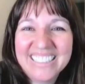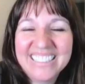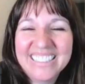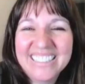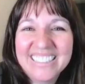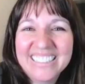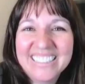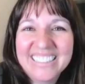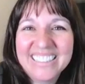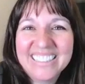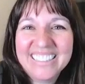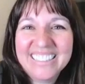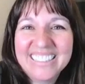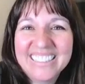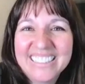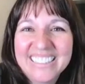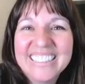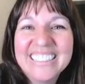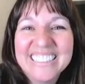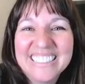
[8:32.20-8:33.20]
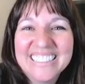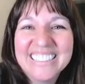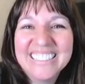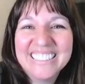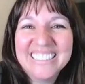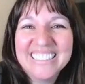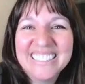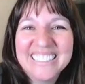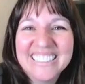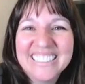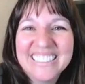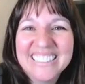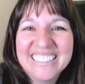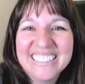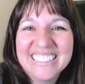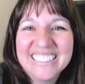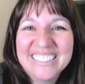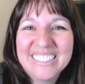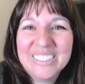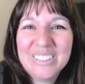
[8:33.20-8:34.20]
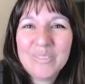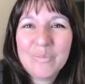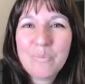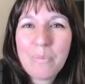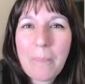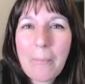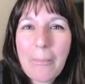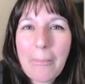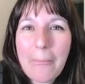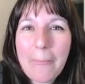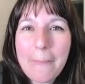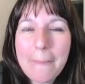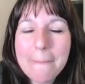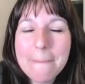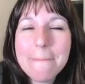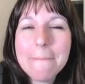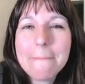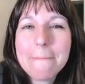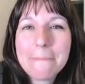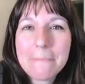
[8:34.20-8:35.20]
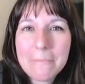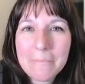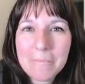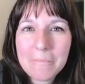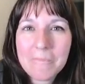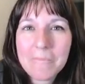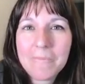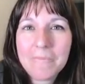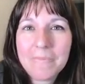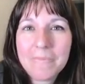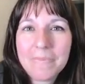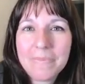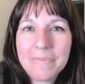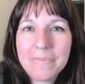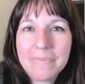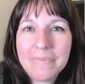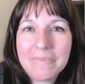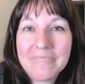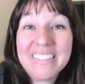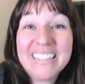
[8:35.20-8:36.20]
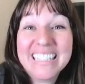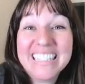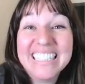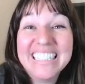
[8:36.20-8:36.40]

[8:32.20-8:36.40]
The person shown says nothing.